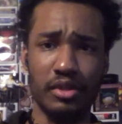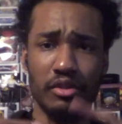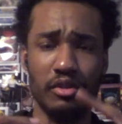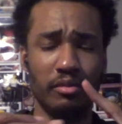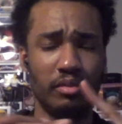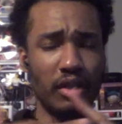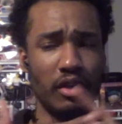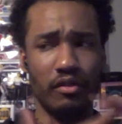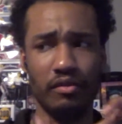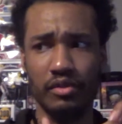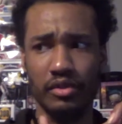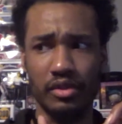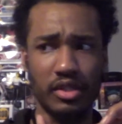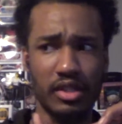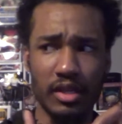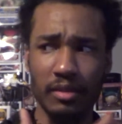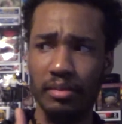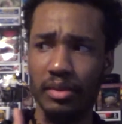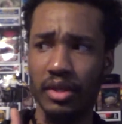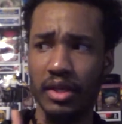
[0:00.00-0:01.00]
You can play with your
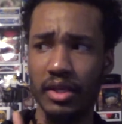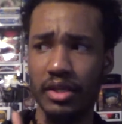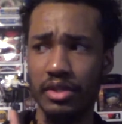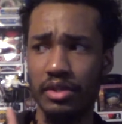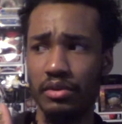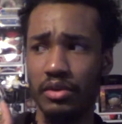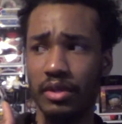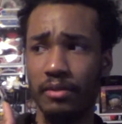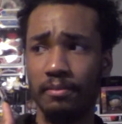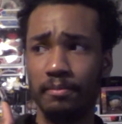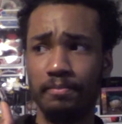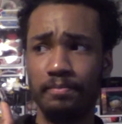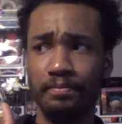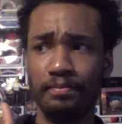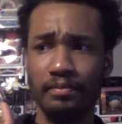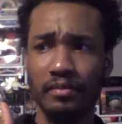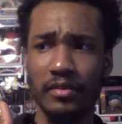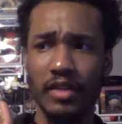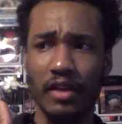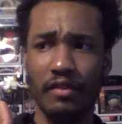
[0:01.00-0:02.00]
siblings. You can
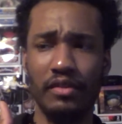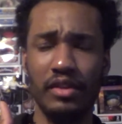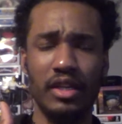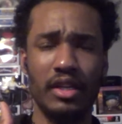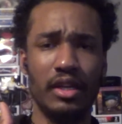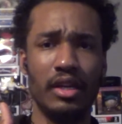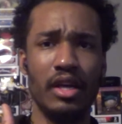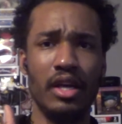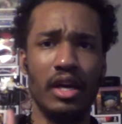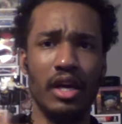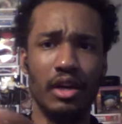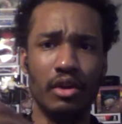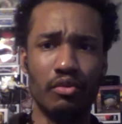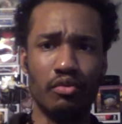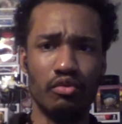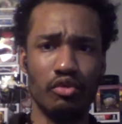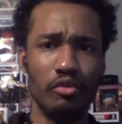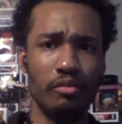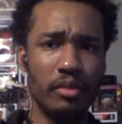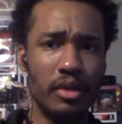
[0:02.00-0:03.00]
definitely get a
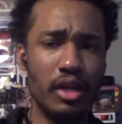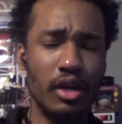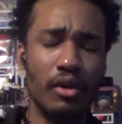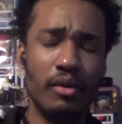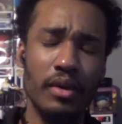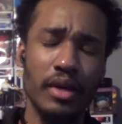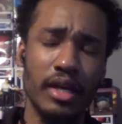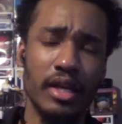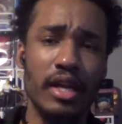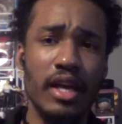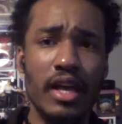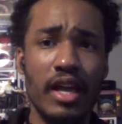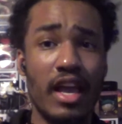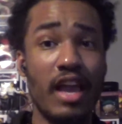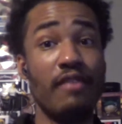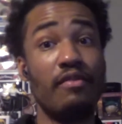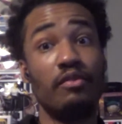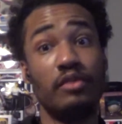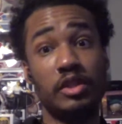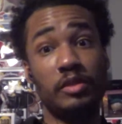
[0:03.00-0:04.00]
group going, and
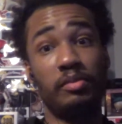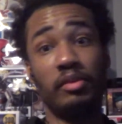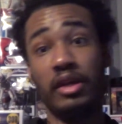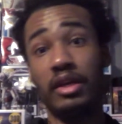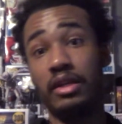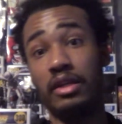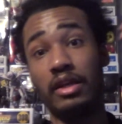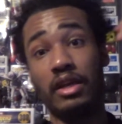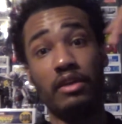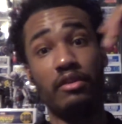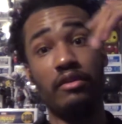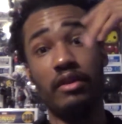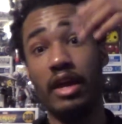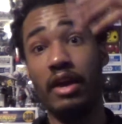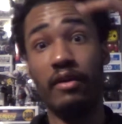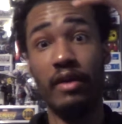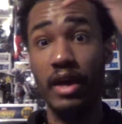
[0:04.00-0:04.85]
everyone's playing together now.